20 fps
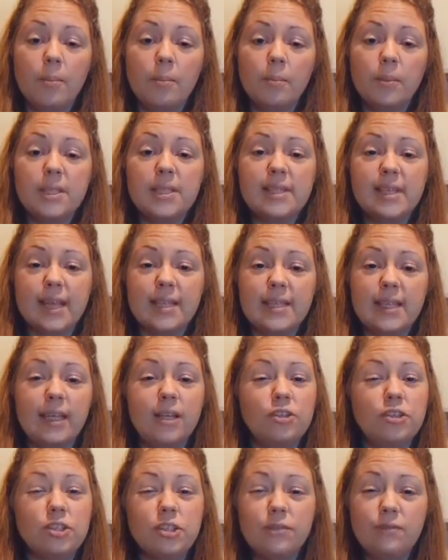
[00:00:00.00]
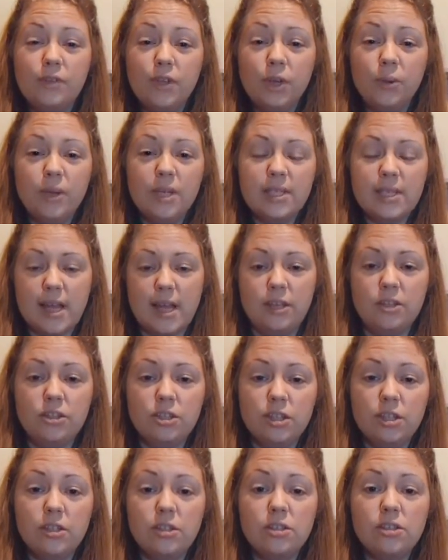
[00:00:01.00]
setting just a few
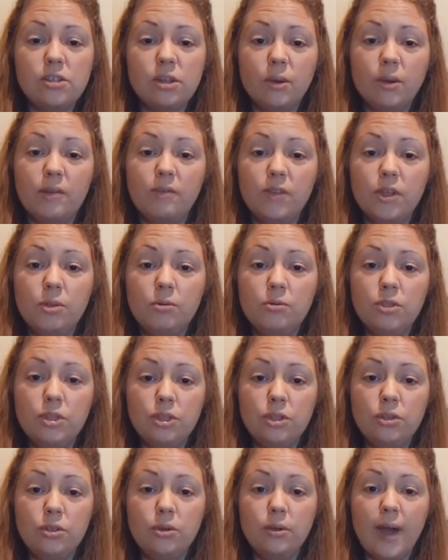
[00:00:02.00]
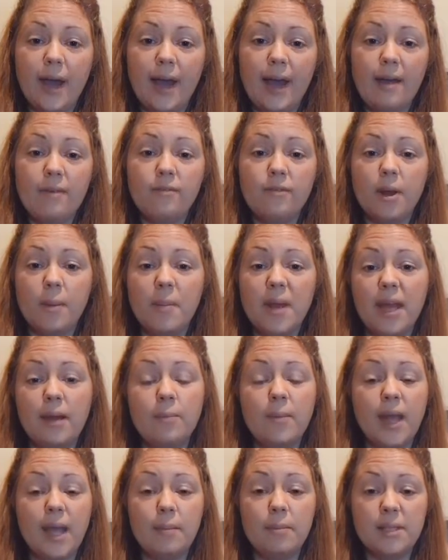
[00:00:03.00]
intentions. So if you do have a pen and
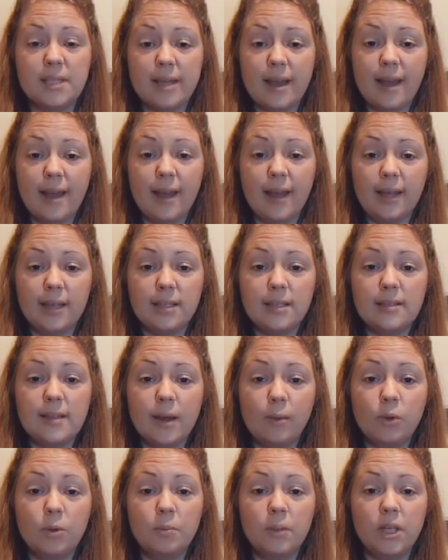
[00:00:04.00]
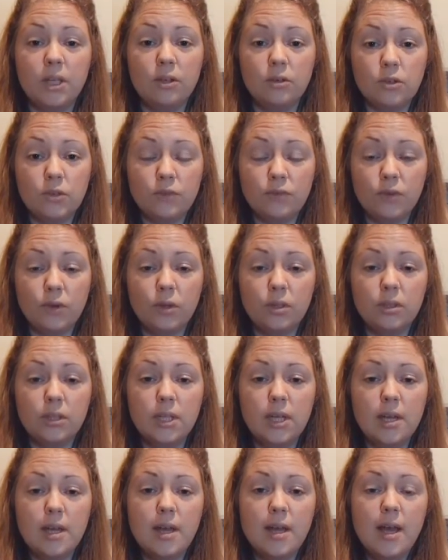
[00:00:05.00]
paper to hand, that would be useful.
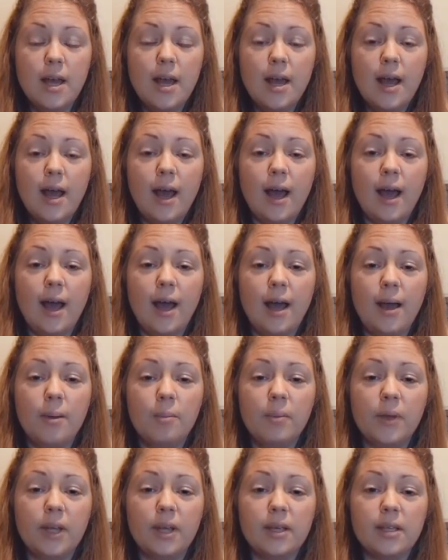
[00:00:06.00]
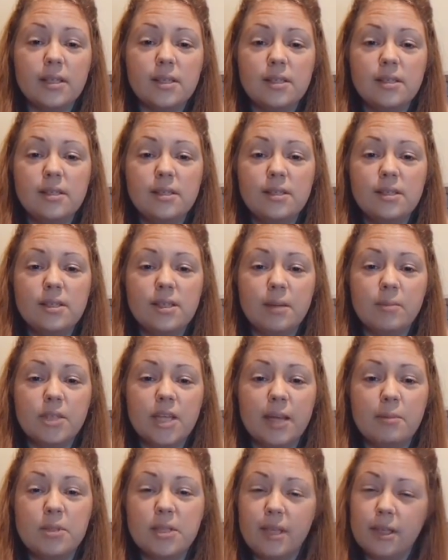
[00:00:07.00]
Because
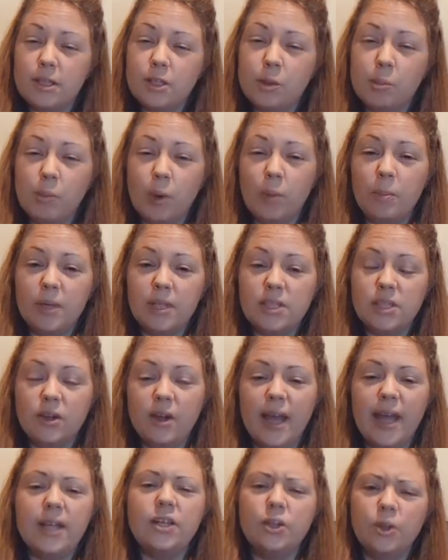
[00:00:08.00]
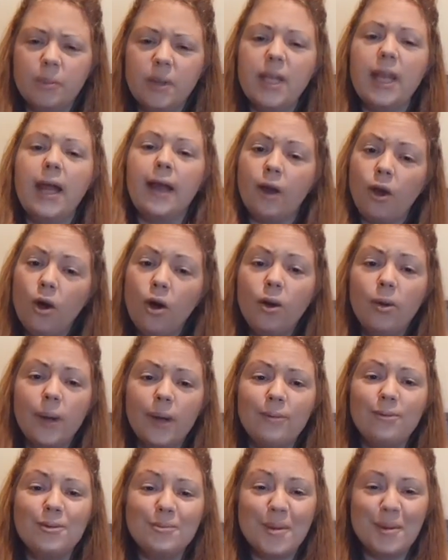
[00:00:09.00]
sometimes things can pop into your head and you'll be like, oh, I
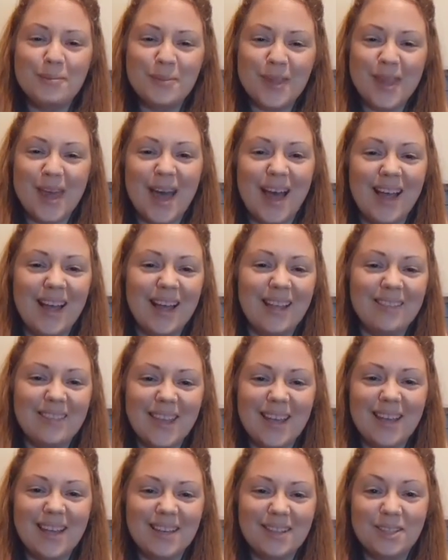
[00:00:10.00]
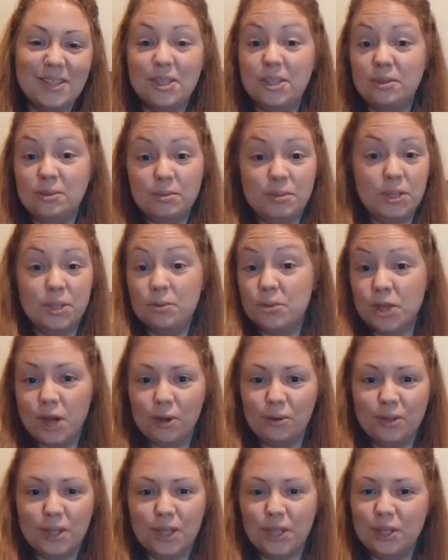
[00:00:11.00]
remember that, and then you
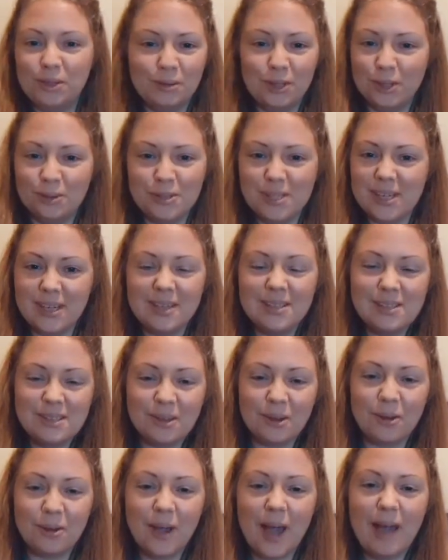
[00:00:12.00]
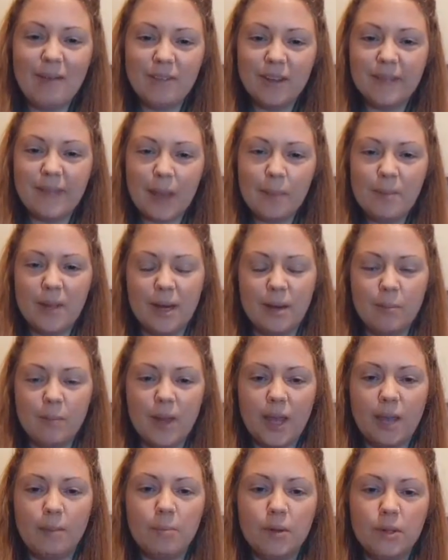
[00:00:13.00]
don't and you lose it. So having that pen and
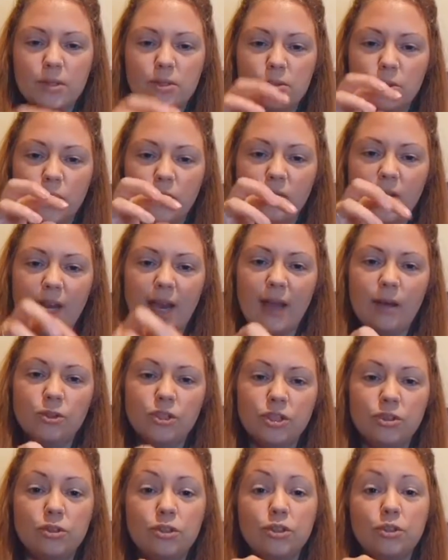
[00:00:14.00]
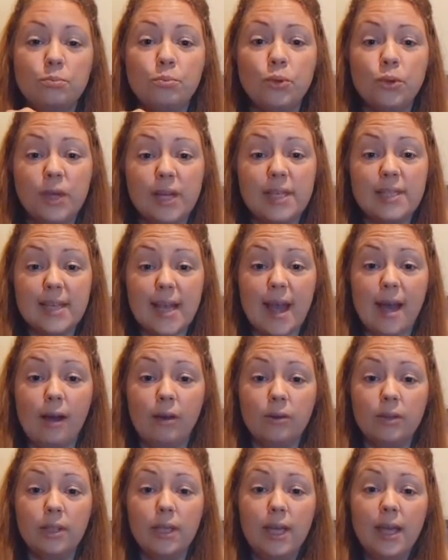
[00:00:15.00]
paper sort of allows you to put it
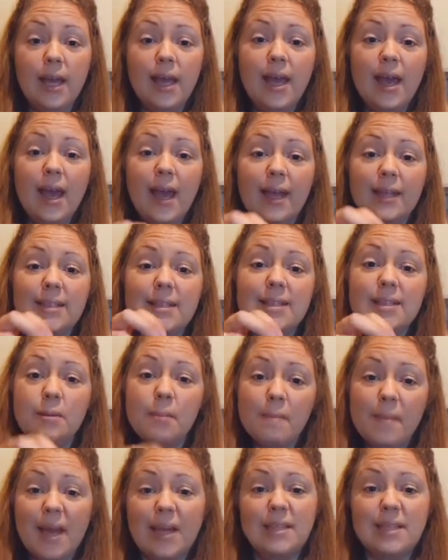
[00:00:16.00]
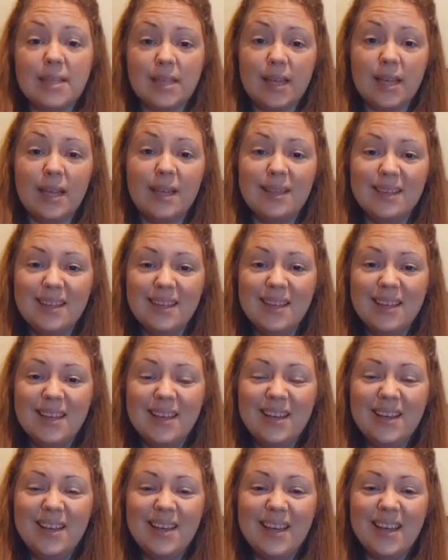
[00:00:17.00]
down and cement it
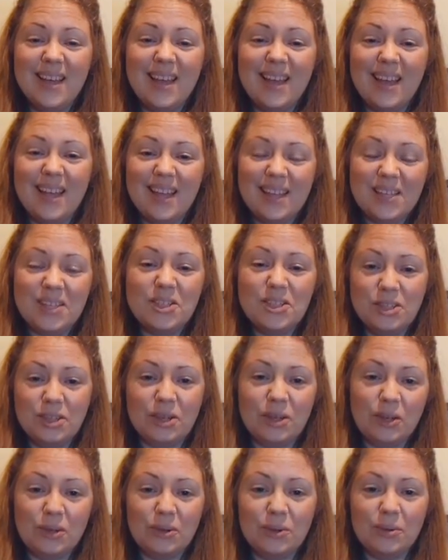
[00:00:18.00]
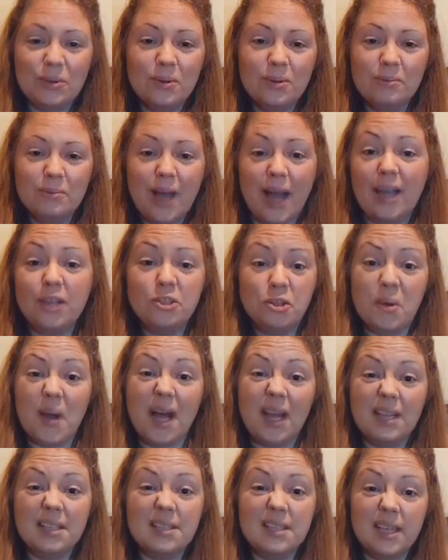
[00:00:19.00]
into
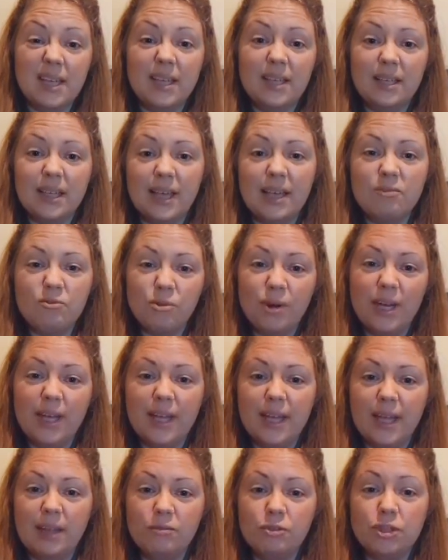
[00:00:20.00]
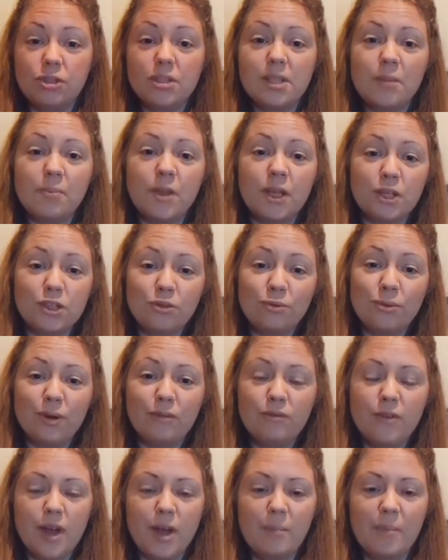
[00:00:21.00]
actuality. It really gives you something to
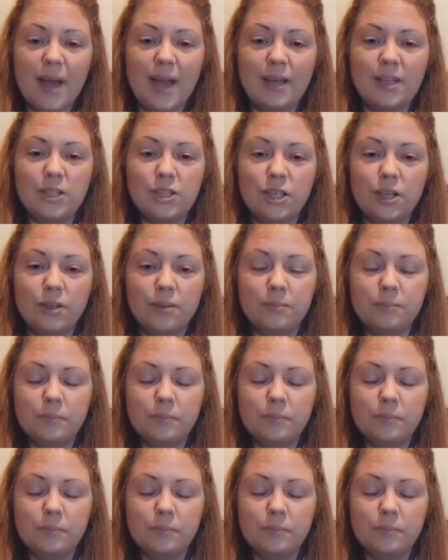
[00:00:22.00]
refer back to.